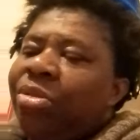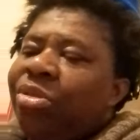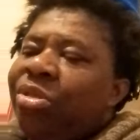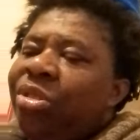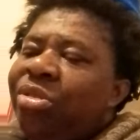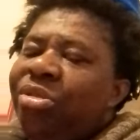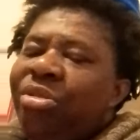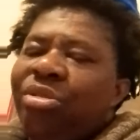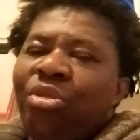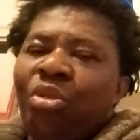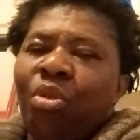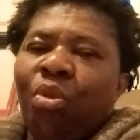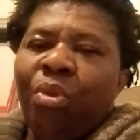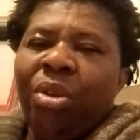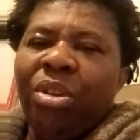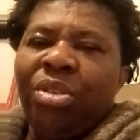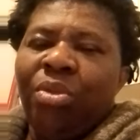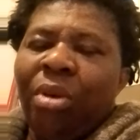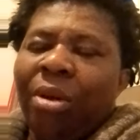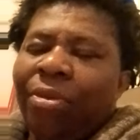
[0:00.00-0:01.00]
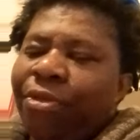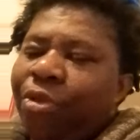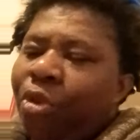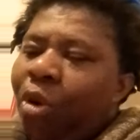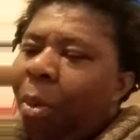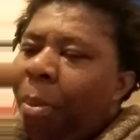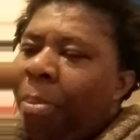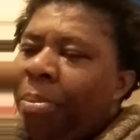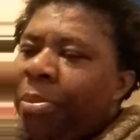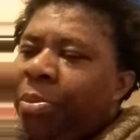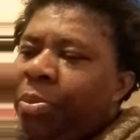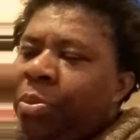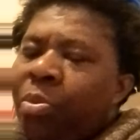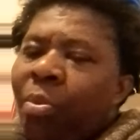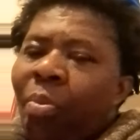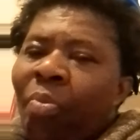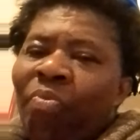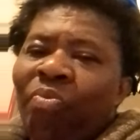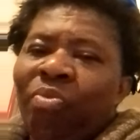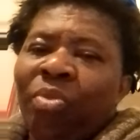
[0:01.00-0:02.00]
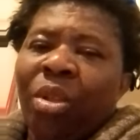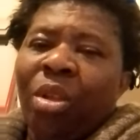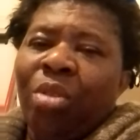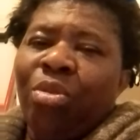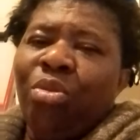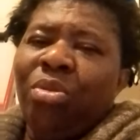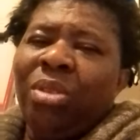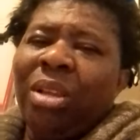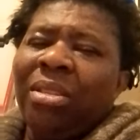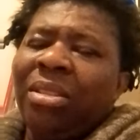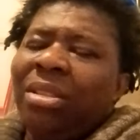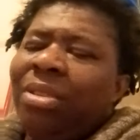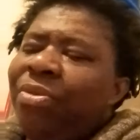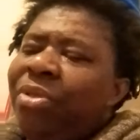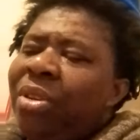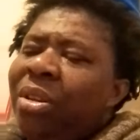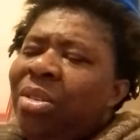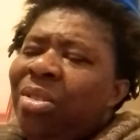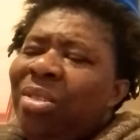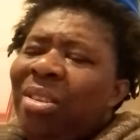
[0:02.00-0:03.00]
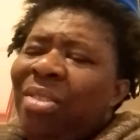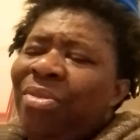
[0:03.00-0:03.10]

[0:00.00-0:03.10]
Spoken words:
that doesn't know where you are from. You that even,